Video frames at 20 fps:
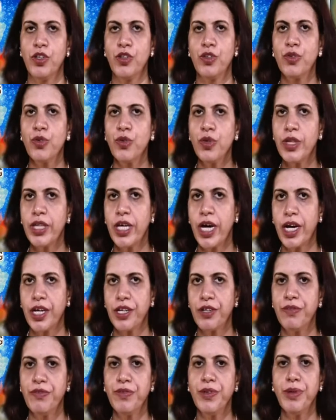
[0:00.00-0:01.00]
so
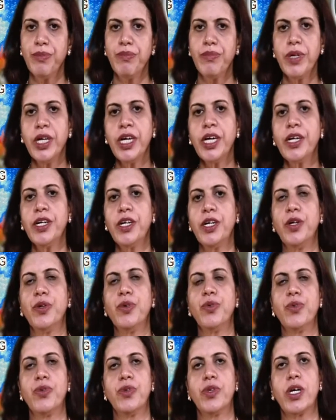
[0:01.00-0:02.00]
that we may
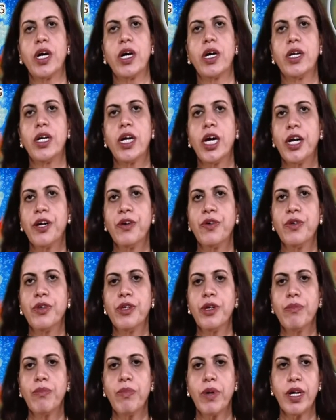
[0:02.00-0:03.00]
reduce the
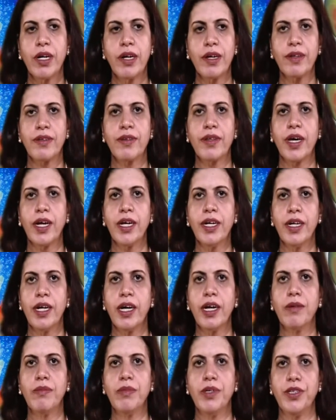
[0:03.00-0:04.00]
nitrogen peroxide
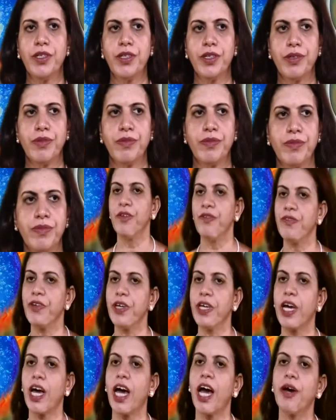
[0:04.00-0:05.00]
emission.
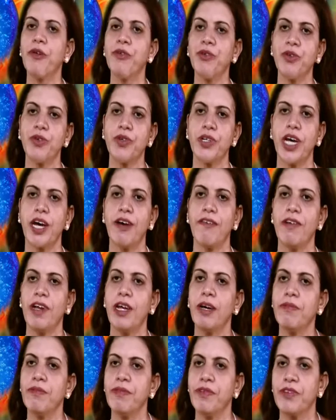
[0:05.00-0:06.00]
We have to
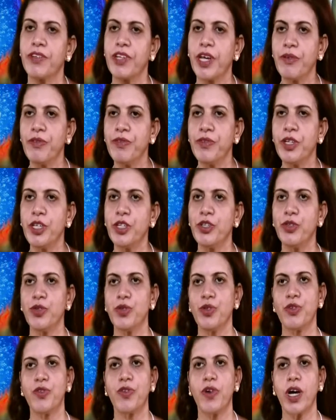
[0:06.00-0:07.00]
develop
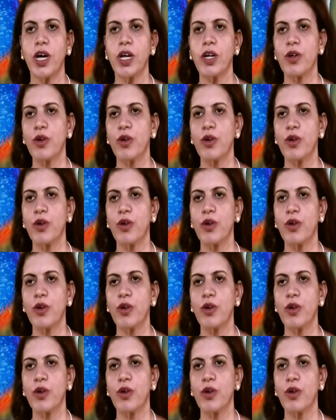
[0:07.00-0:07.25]
substitute for